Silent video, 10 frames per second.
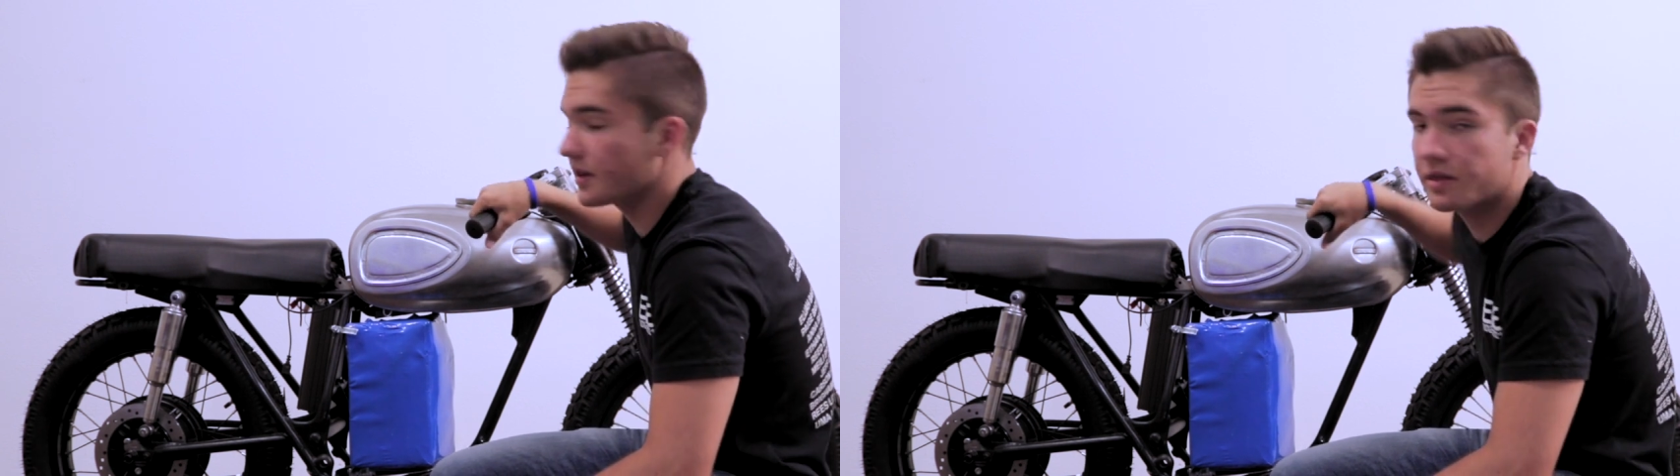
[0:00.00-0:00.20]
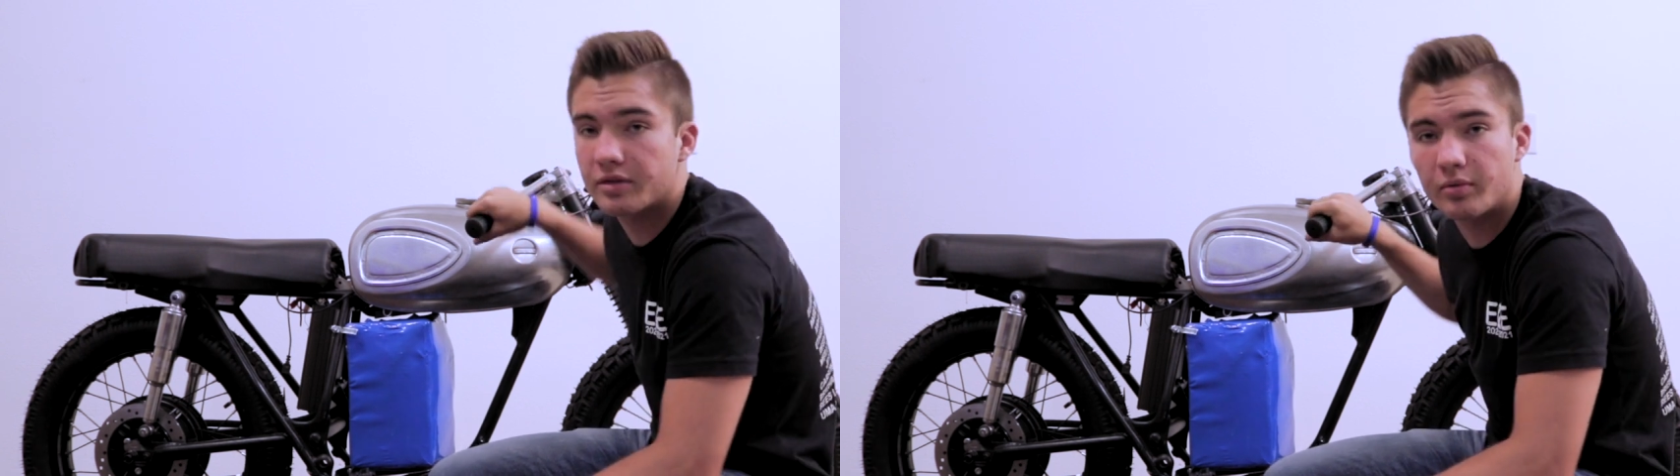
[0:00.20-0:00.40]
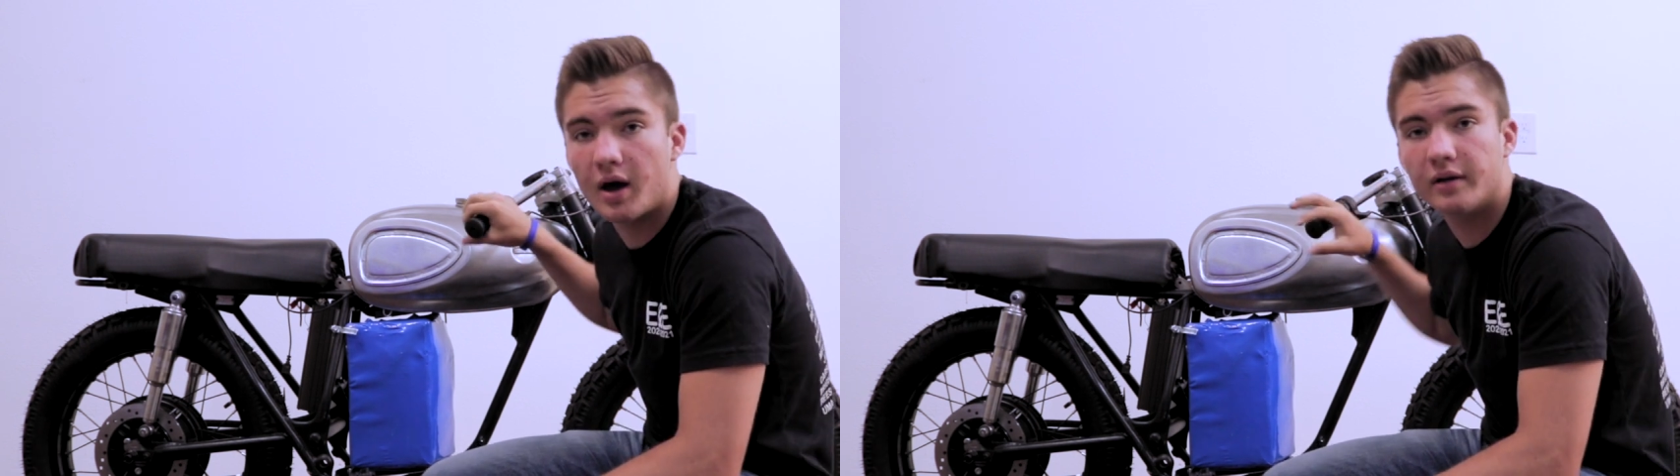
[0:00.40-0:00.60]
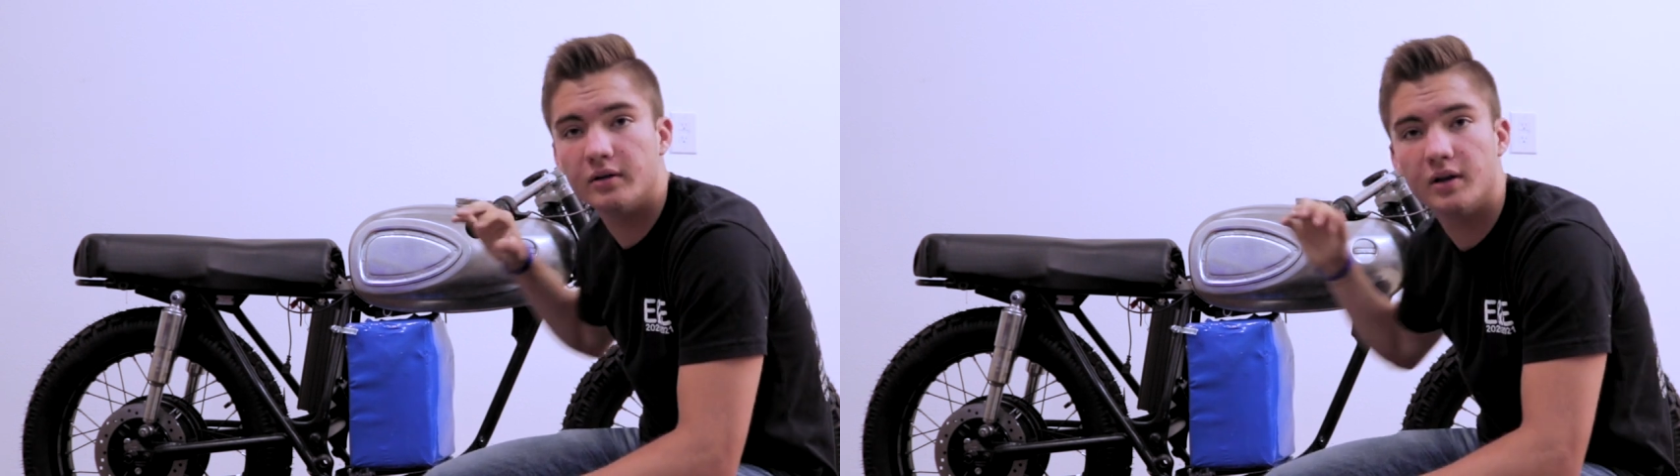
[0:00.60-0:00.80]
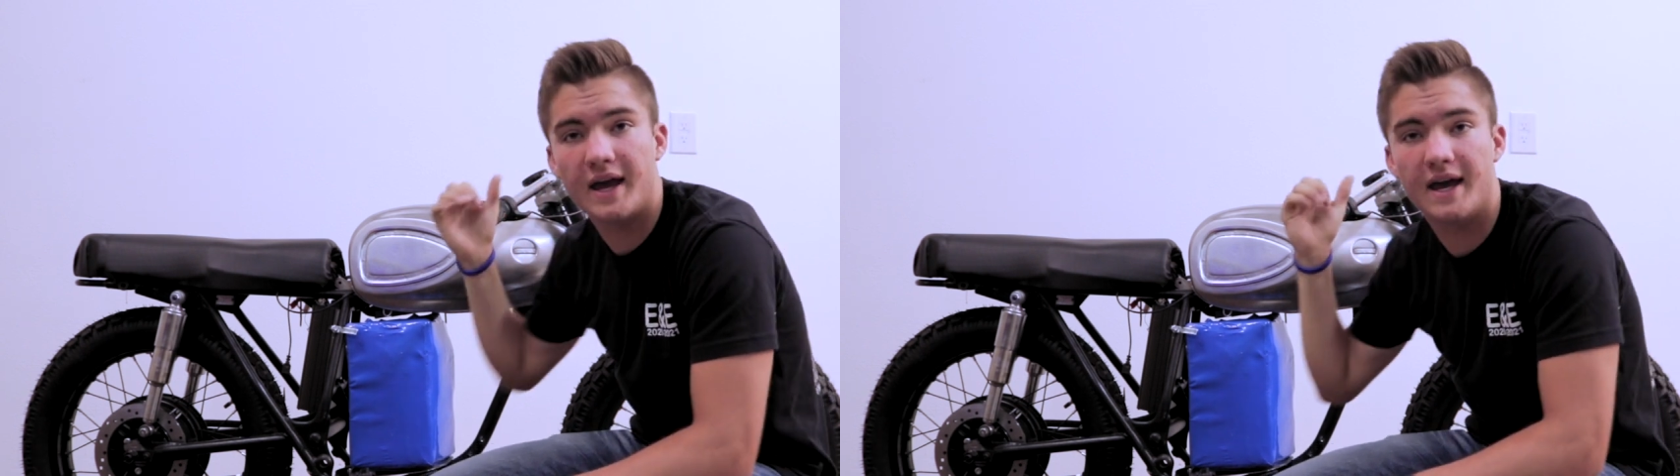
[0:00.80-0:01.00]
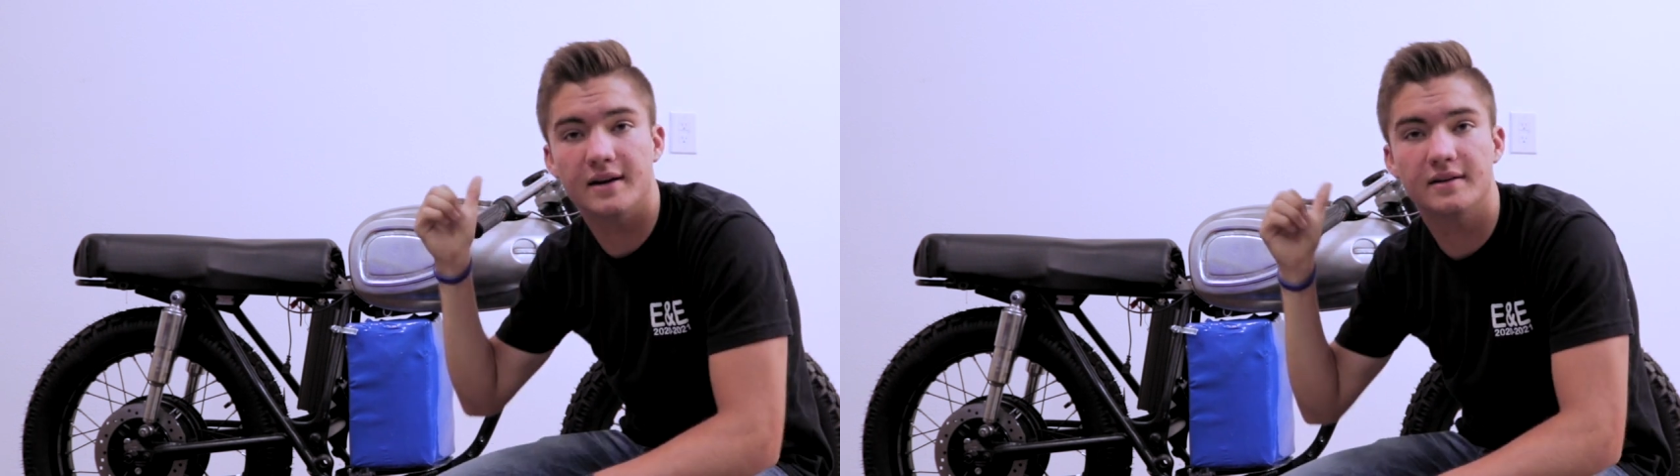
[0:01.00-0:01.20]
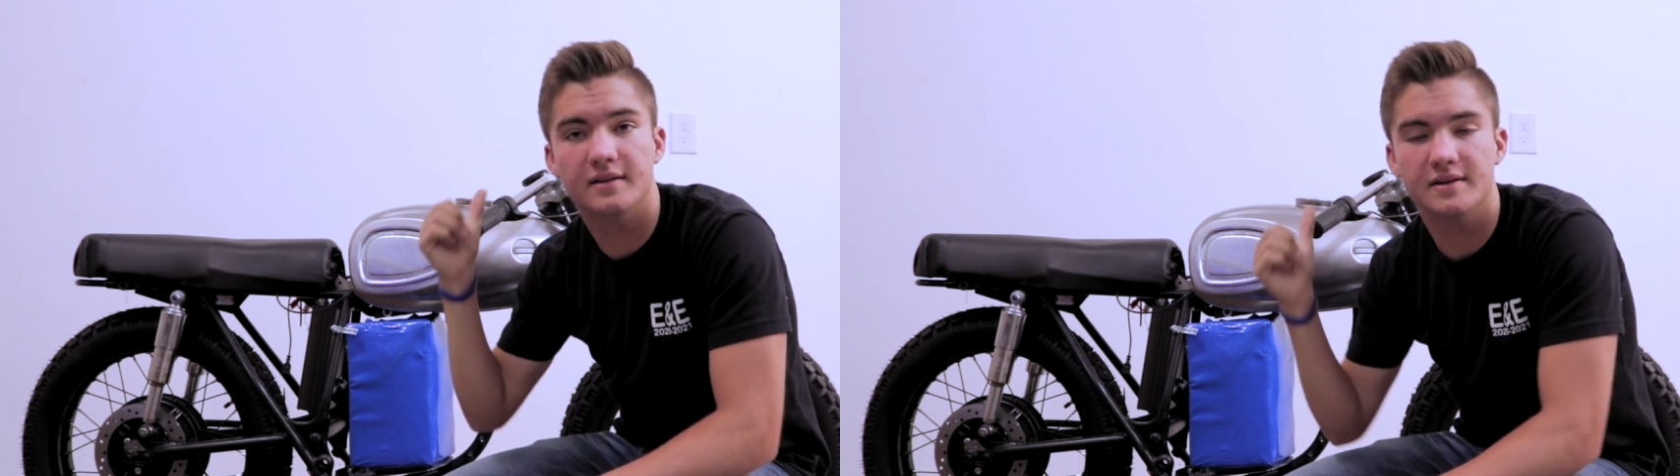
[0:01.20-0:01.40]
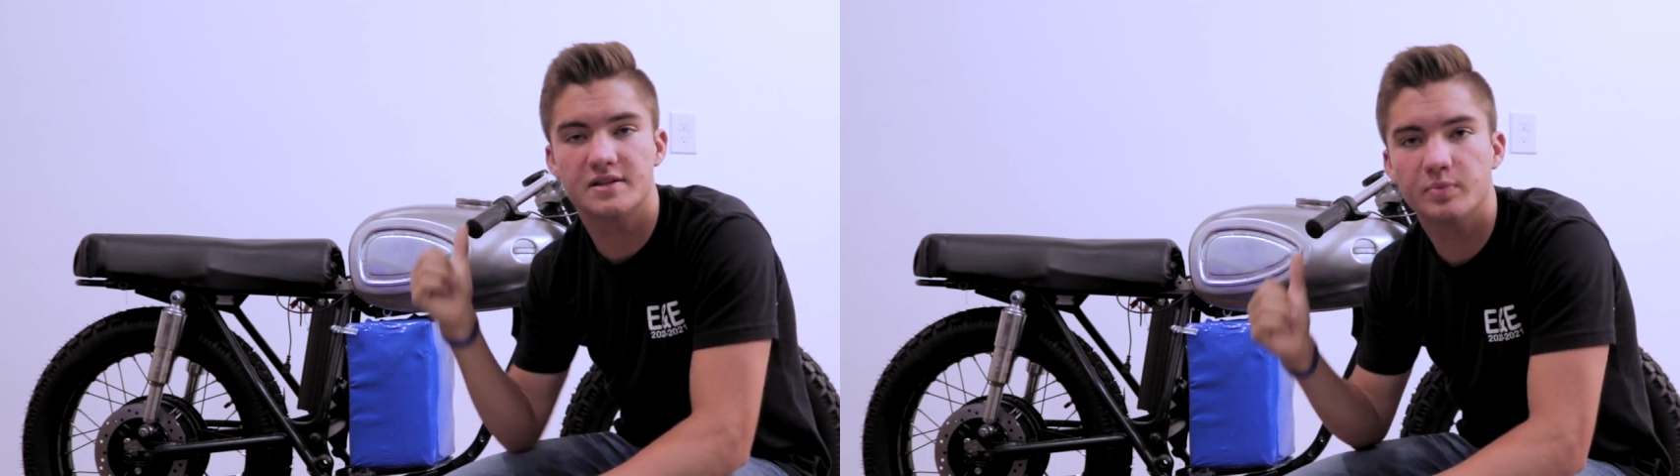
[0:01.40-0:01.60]
the throttle and
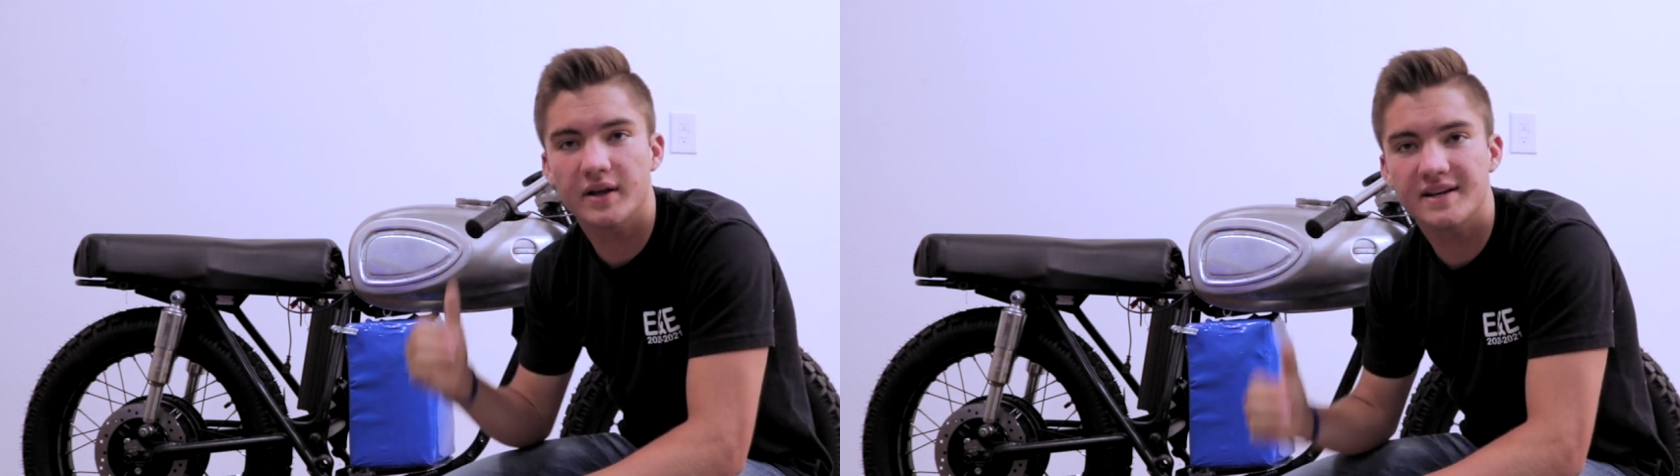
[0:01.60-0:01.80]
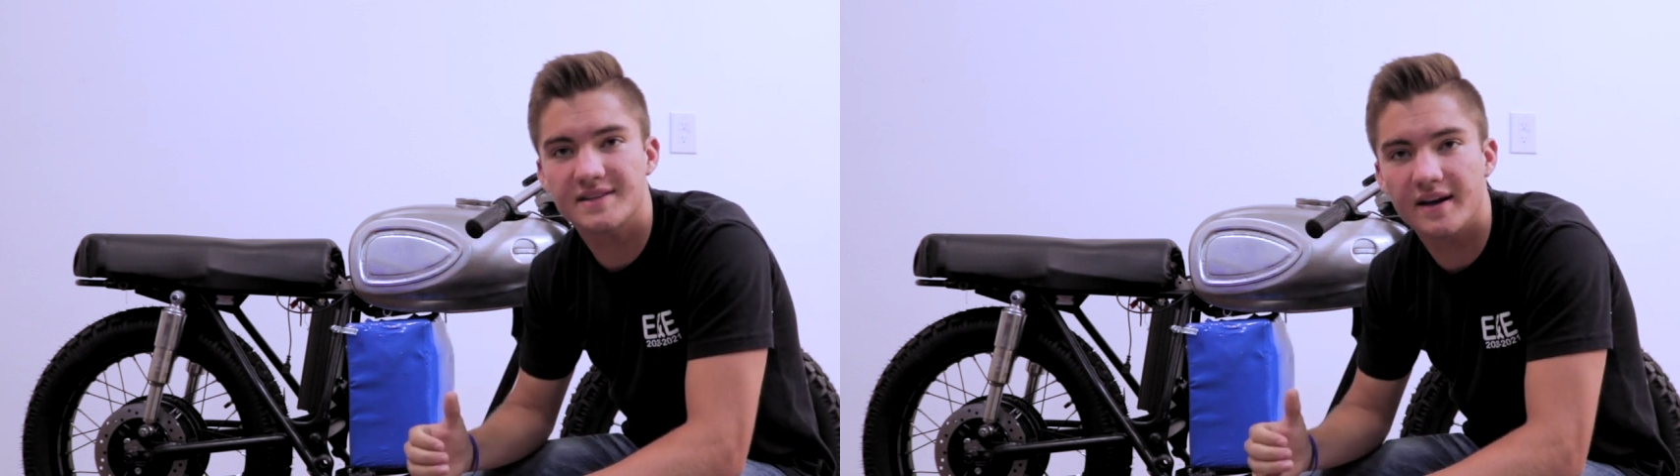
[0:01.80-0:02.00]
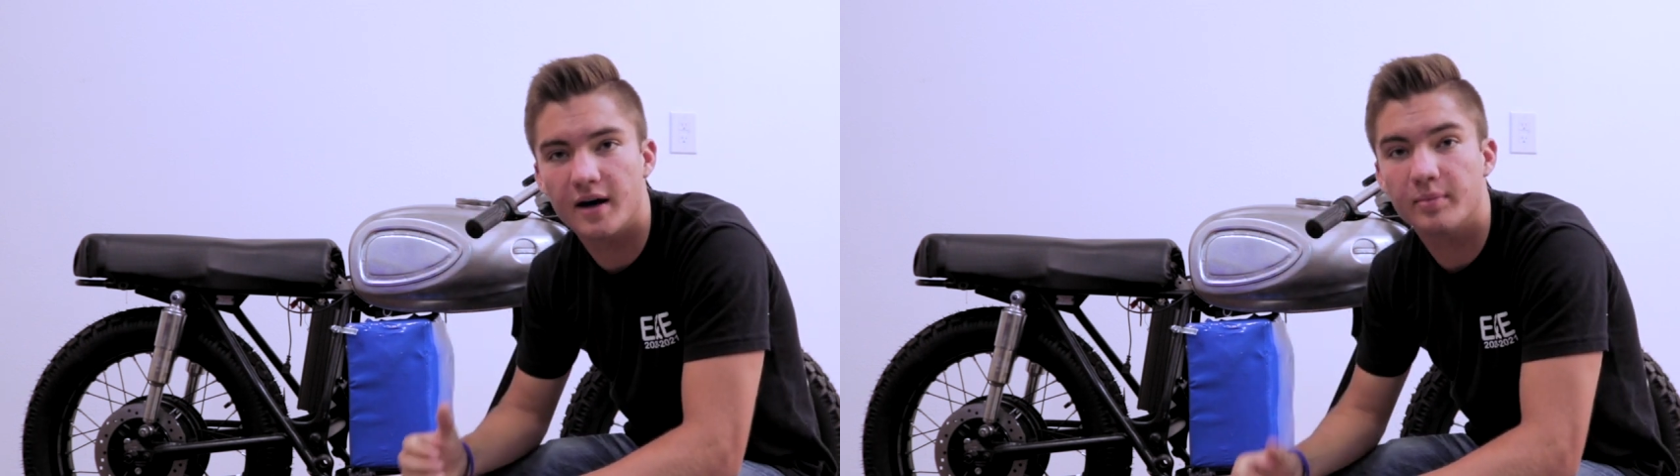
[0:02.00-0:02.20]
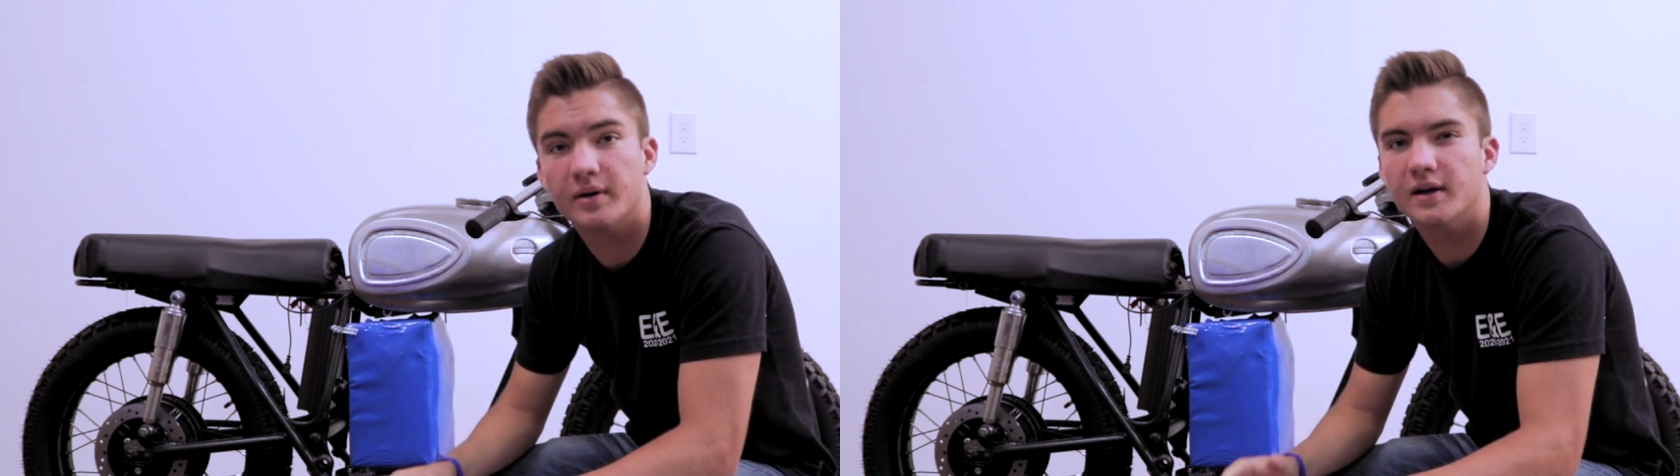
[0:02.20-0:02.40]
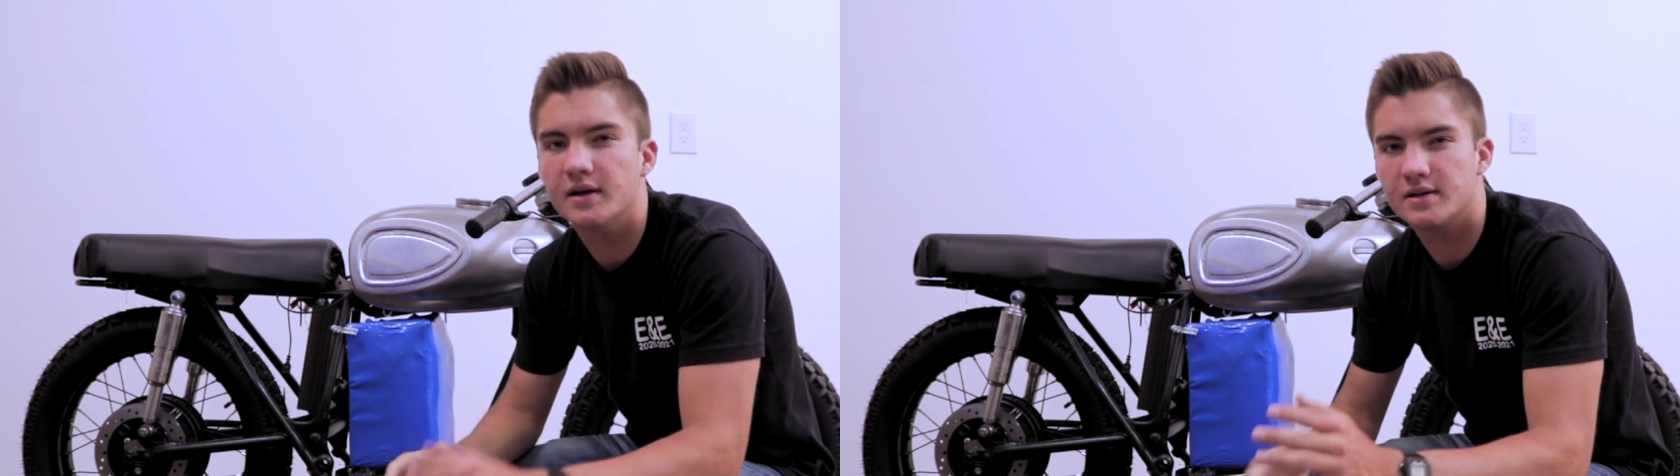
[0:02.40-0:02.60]
the display set up